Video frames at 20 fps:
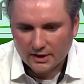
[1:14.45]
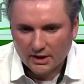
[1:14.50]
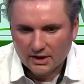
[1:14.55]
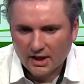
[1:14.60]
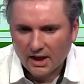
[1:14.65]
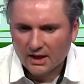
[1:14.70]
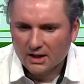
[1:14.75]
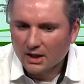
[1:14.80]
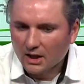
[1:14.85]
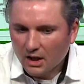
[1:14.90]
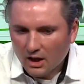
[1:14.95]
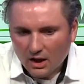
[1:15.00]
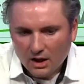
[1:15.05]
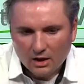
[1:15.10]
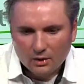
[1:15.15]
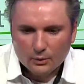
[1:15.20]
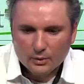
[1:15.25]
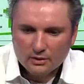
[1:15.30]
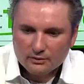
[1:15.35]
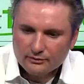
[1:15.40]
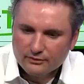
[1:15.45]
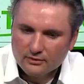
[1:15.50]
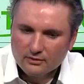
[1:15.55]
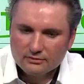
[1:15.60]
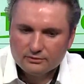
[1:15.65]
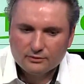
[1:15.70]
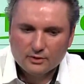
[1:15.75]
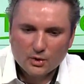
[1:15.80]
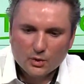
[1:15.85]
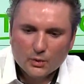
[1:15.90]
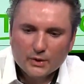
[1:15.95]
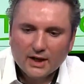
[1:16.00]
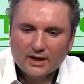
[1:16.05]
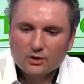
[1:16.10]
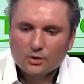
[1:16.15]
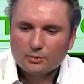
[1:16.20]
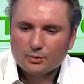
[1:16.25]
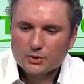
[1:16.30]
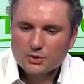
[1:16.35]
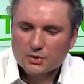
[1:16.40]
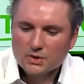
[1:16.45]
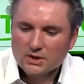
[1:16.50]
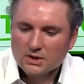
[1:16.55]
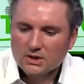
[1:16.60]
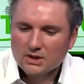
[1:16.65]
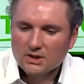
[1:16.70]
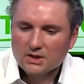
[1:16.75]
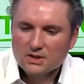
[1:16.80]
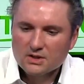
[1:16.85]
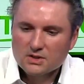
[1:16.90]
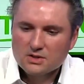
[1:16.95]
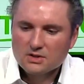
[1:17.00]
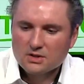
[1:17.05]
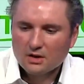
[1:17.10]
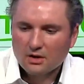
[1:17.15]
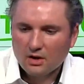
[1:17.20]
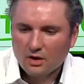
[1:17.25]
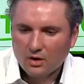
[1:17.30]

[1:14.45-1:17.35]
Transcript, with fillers: And then we'll sort of look at opportunities